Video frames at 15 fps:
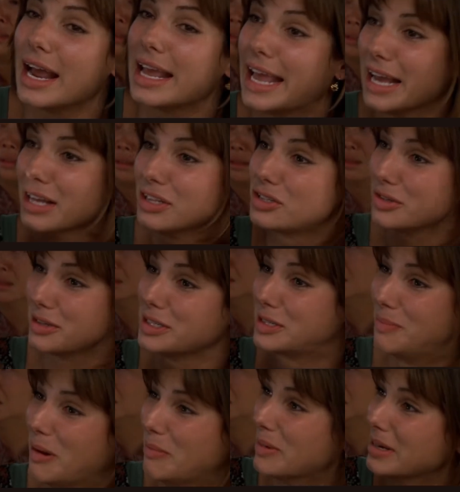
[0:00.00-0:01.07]
I can't do
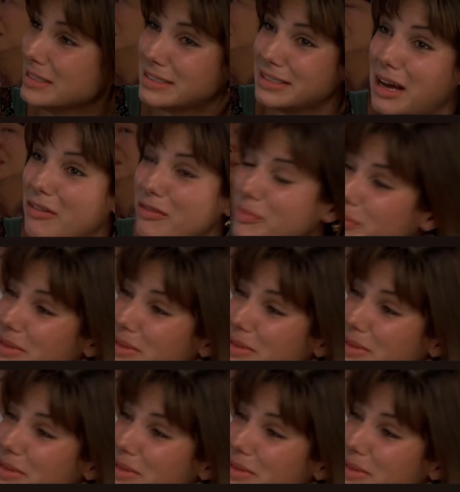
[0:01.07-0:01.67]
this by myself.